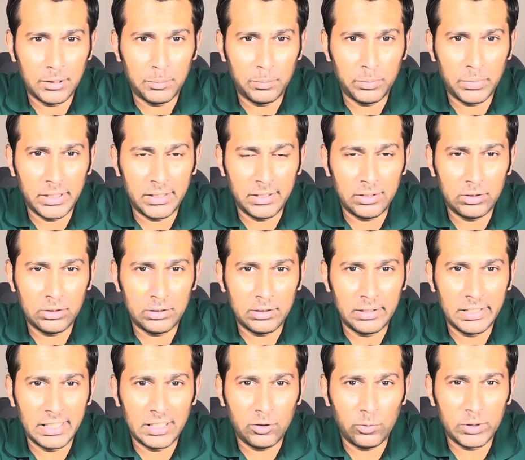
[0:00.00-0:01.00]
It is
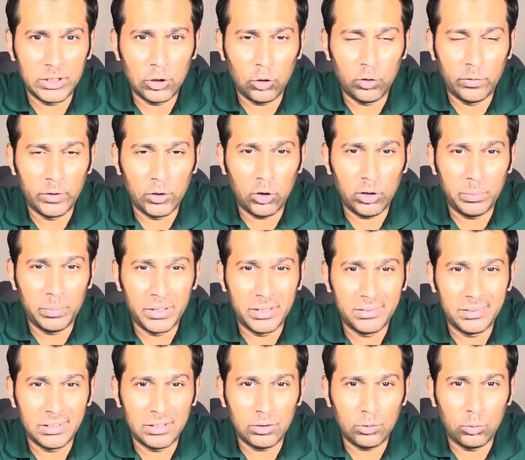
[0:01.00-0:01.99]
linked with the overall
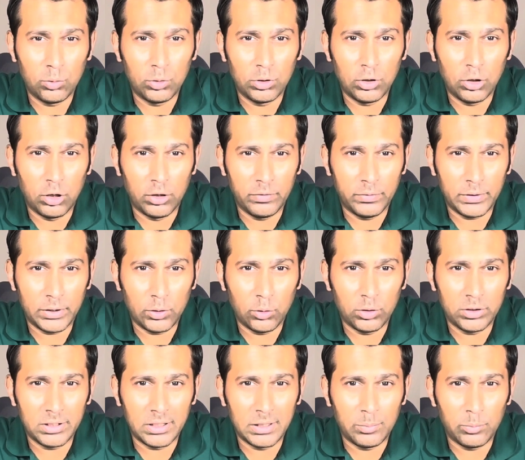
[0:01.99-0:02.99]
business goal of
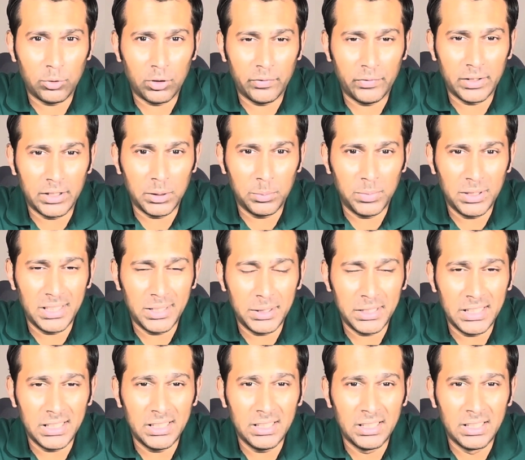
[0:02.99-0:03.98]
growth and
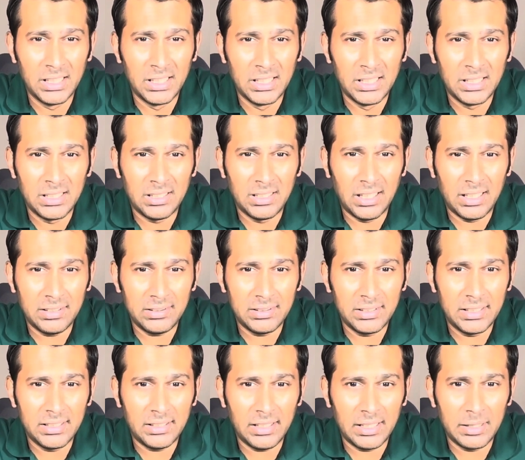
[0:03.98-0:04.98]
profitability.
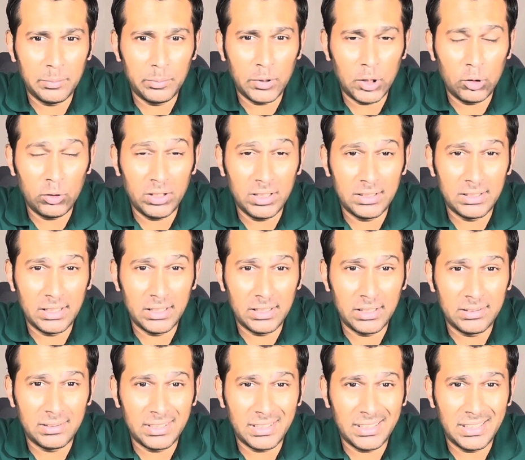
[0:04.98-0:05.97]
Lastly, time bound. There
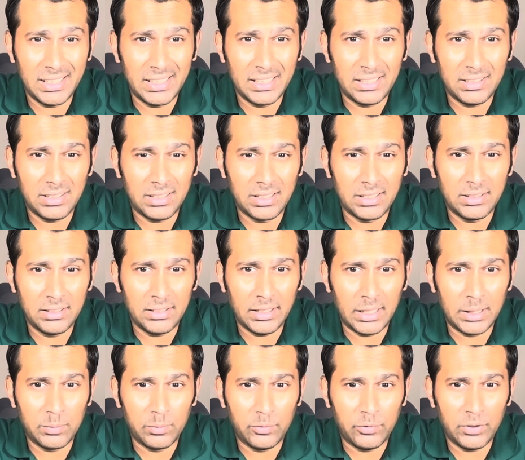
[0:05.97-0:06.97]
is a clear cut
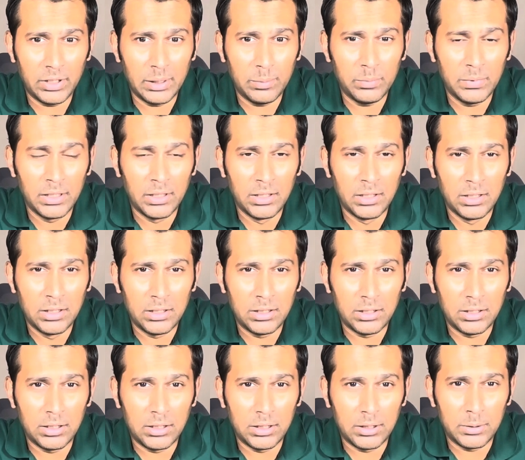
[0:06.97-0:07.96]
time frame.
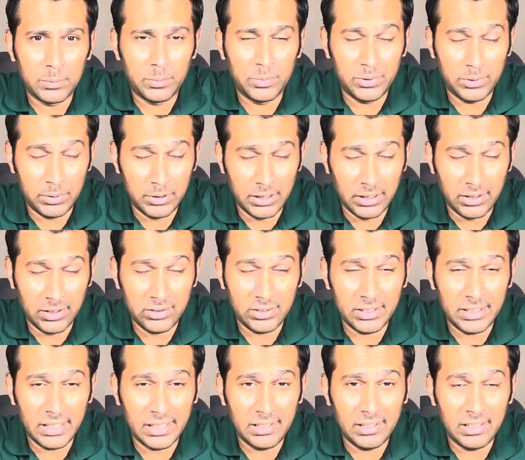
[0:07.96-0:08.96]
Uh, there is a
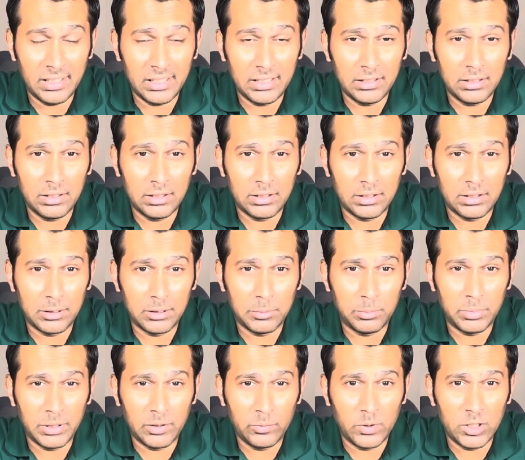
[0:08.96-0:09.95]
deadline
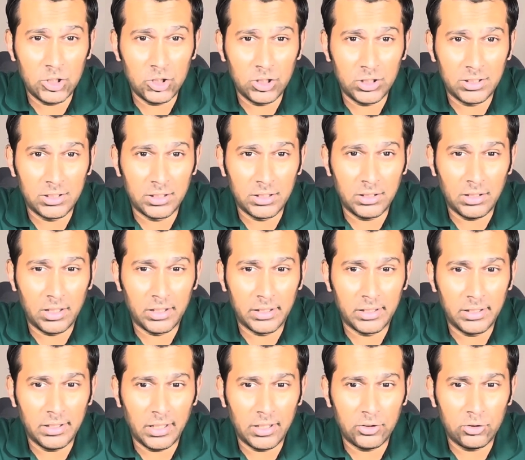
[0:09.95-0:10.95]
in which the
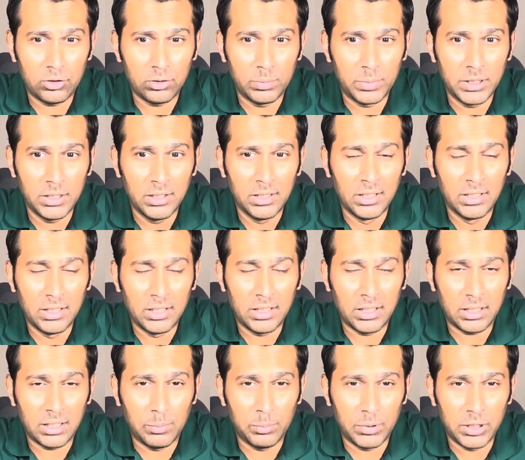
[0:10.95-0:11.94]
target has to be
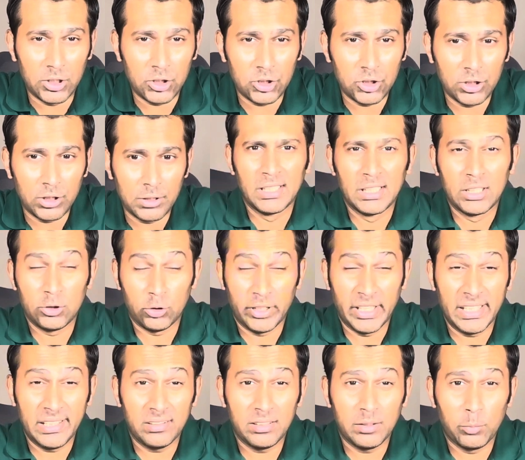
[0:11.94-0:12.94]
accomplished. So
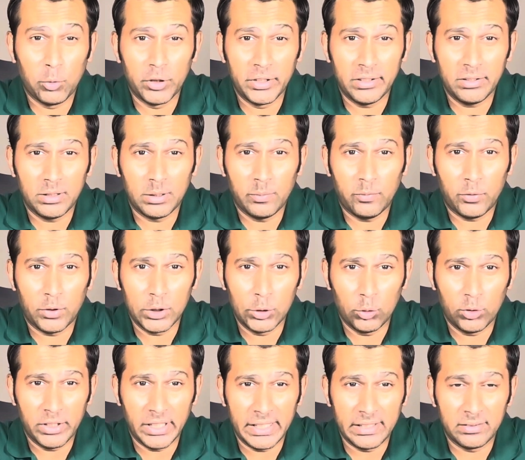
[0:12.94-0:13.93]
here is a bonus tip for you
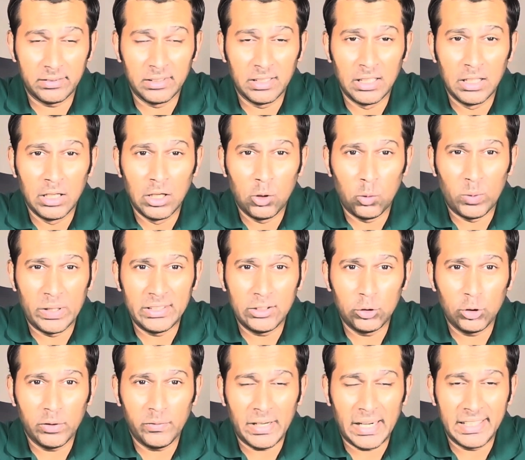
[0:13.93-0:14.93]
guys. Once you
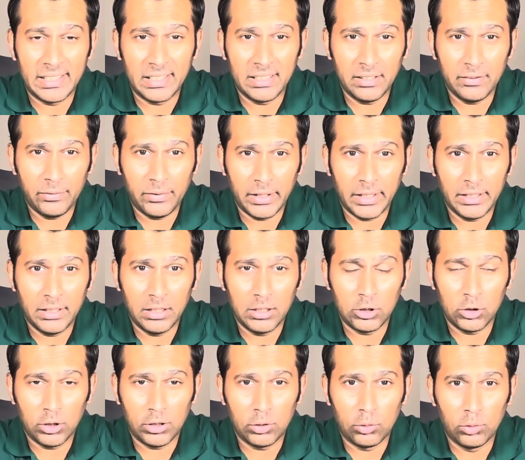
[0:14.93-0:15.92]
have identified
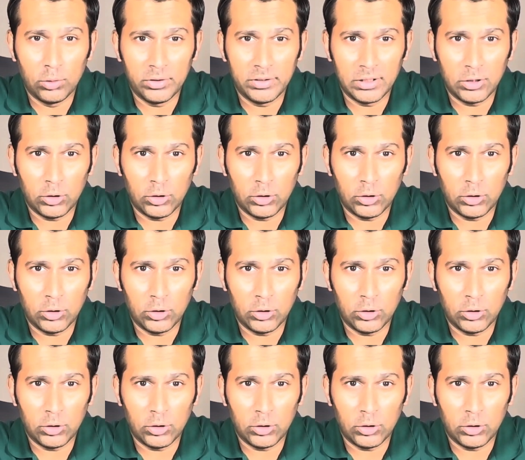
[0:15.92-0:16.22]
your goals and